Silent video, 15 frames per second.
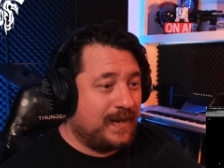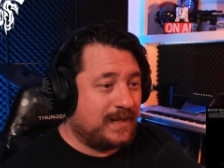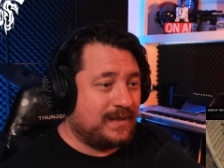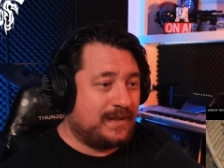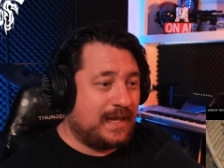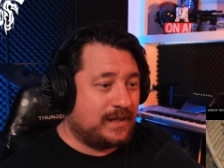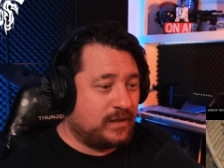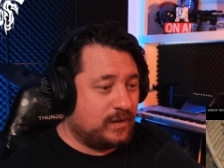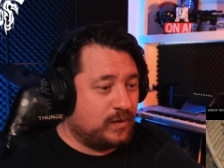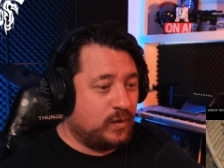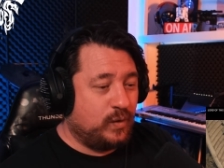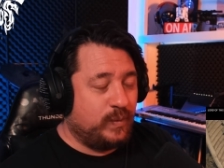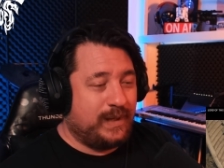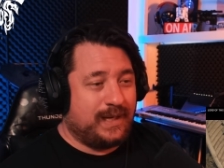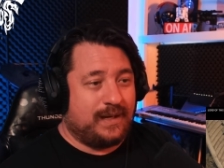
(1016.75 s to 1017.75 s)
that's that's just
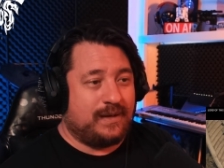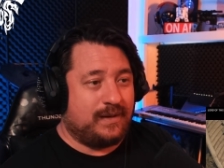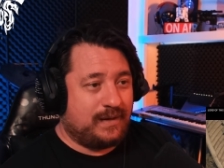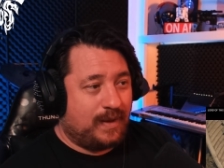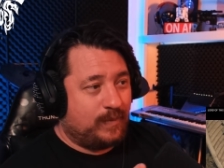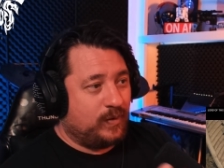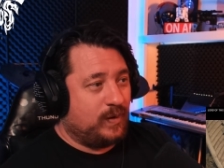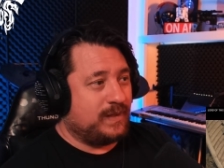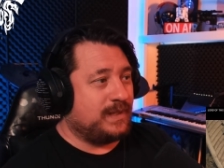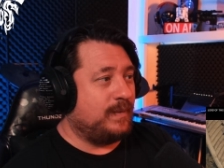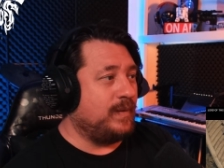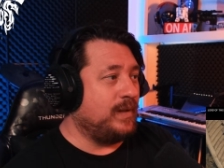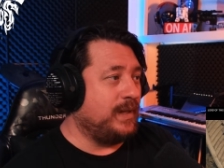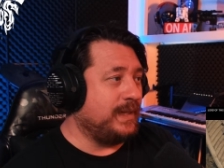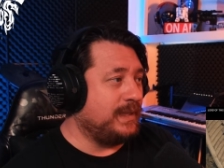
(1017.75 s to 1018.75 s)
cool when you come across
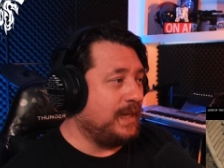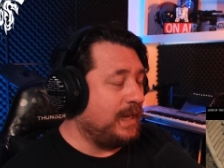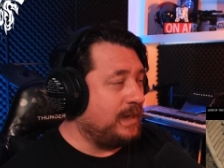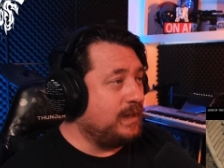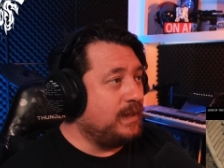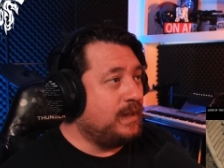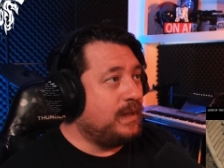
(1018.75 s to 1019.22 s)
something like that.